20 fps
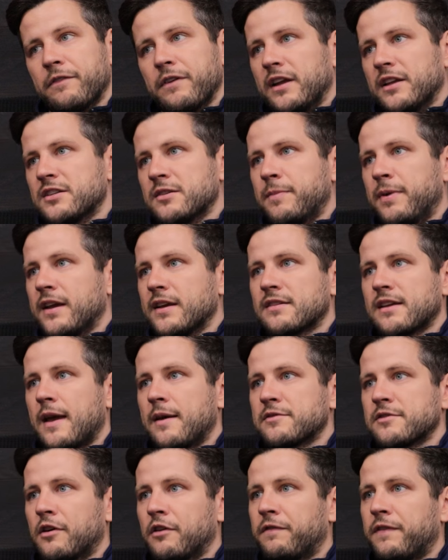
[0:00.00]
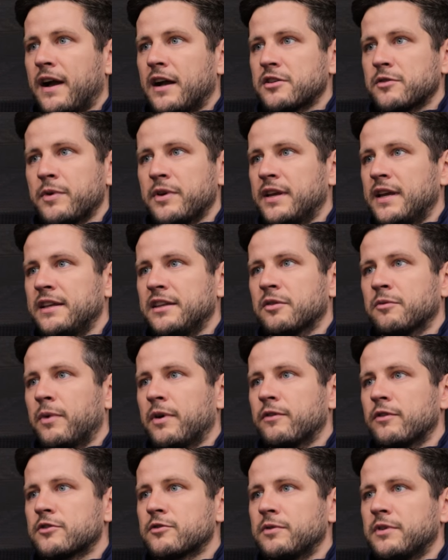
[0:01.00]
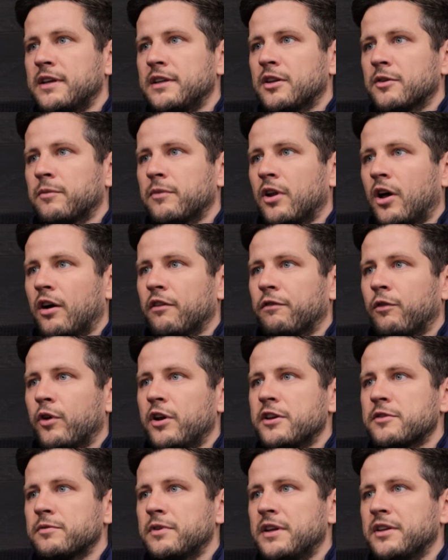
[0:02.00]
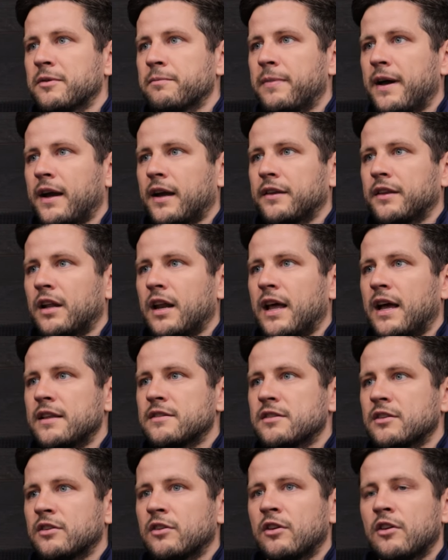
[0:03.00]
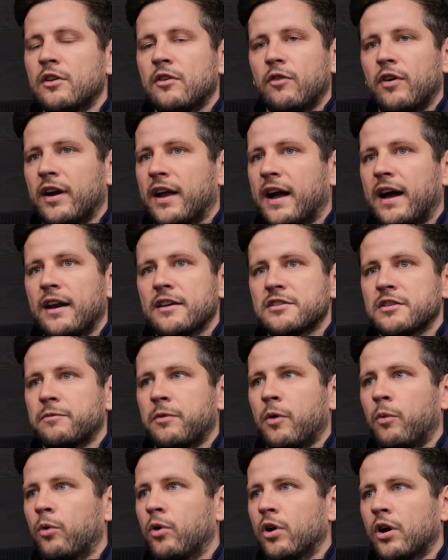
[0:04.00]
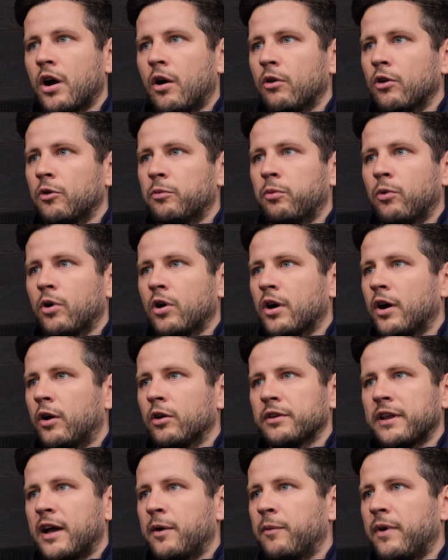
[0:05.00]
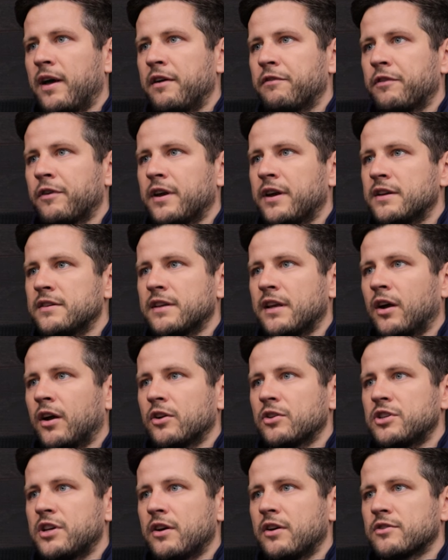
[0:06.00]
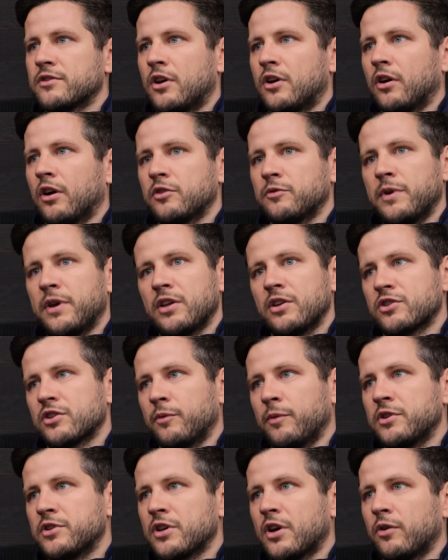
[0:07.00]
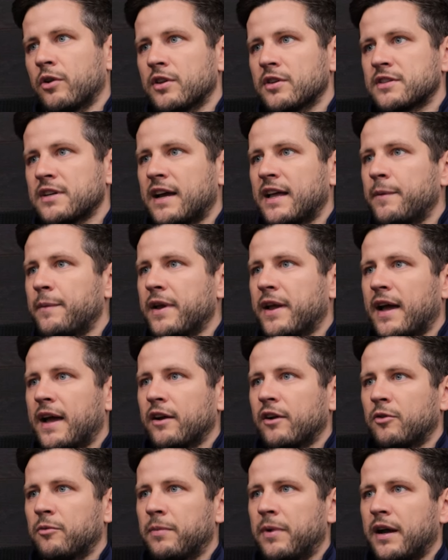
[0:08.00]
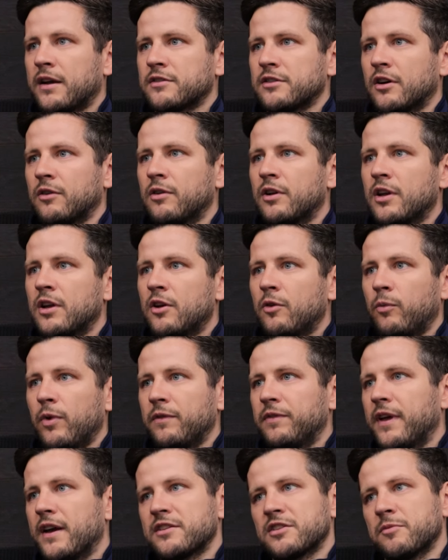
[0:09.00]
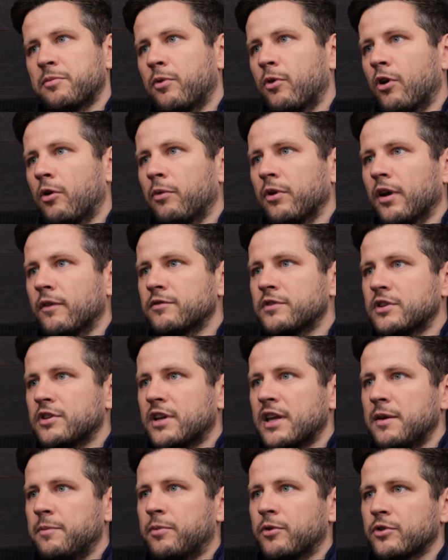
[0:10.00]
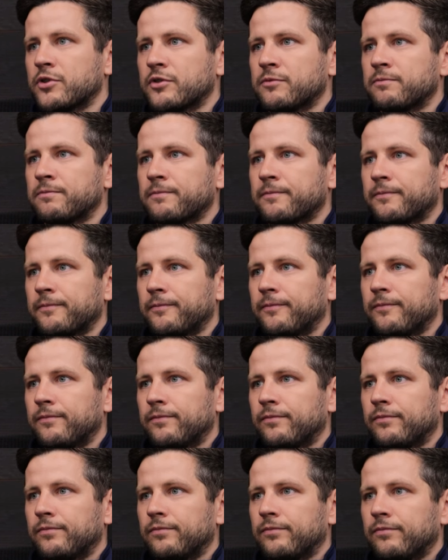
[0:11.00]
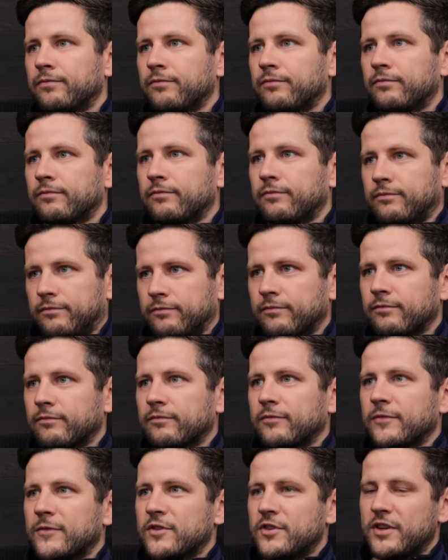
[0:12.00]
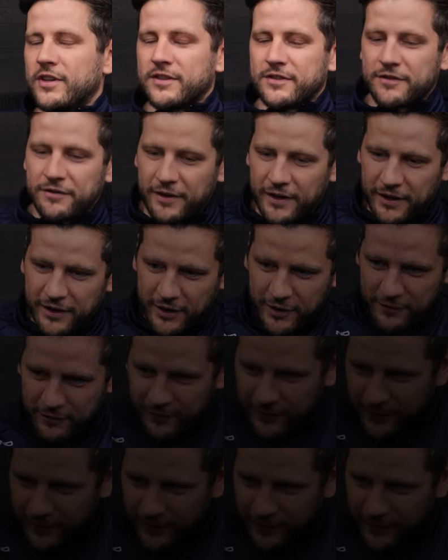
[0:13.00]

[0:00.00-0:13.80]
I think it's the biggest game so far. So we need them with us. We need them a lot of voice. We need them backing the lads. And regardless of we're one goal up, one goal down, whatever it is, they got to cheer us on, because we showed on Saturday we can come back. So with their support, we'll obviously keep pushing. Connor, thank you for your time. Cheers. Thank you.